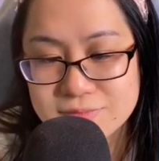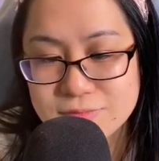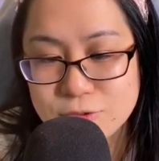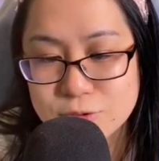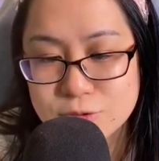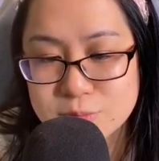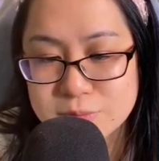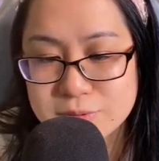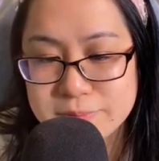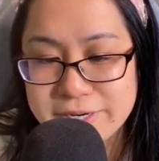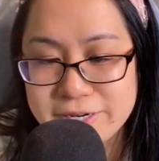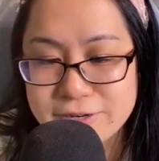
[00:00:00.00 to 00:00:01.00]
group
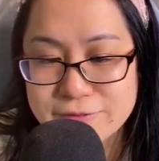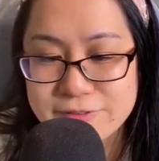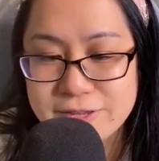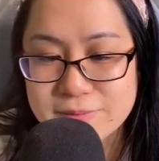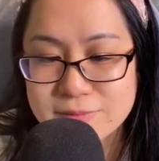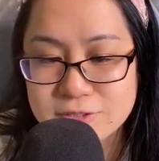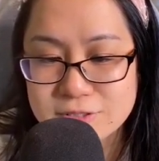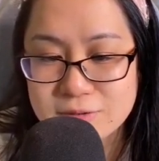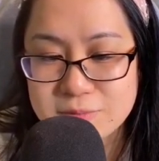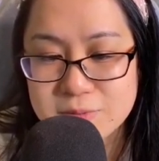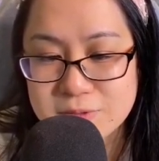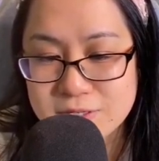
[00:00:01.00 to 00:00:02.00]
pair of them. There's going to
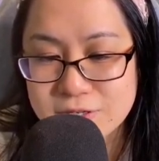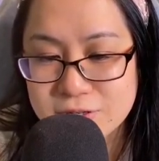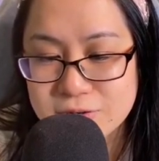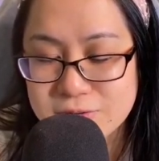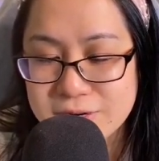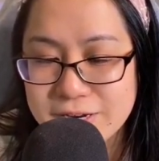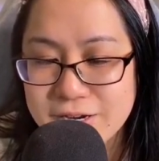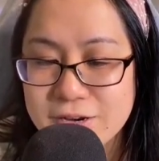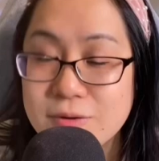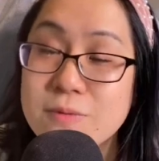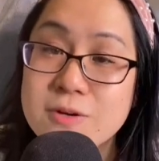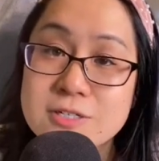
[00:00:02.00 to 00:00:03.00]
be one to the right
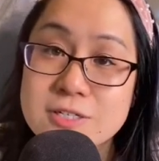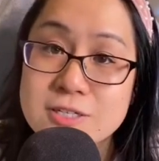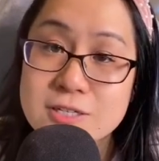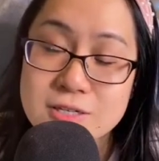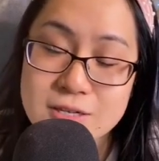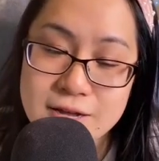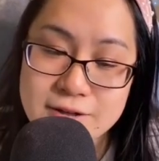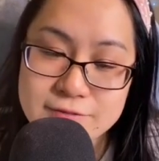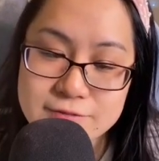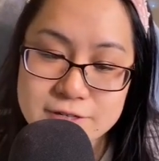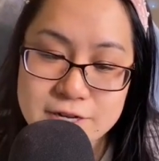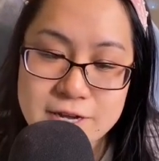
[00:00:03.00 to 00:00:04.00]
and one to the
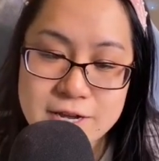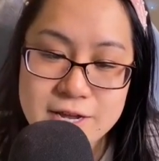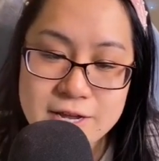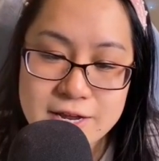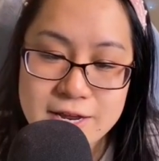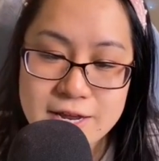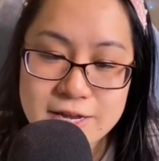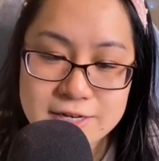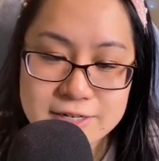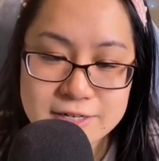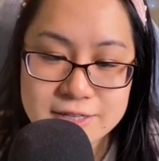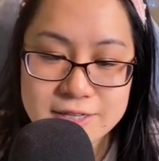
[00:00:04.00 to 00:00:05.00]
left,
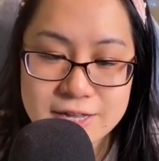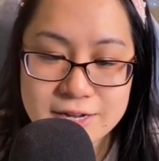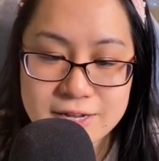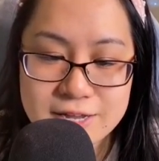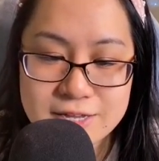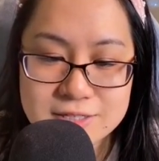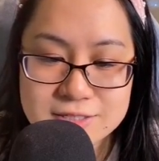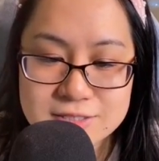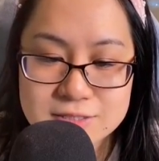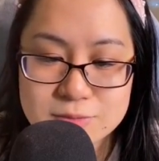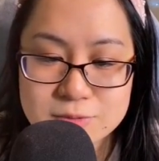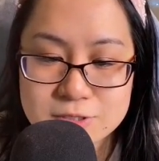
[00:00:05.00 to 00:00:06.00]
and in that
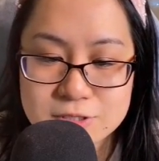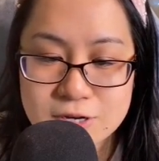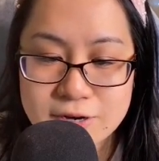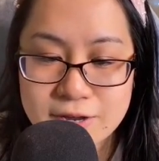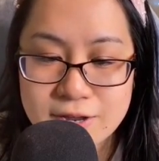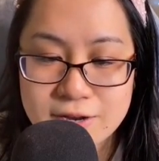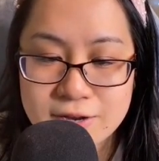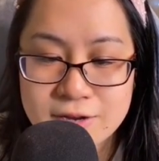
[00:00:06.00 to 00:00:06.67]
case we're talking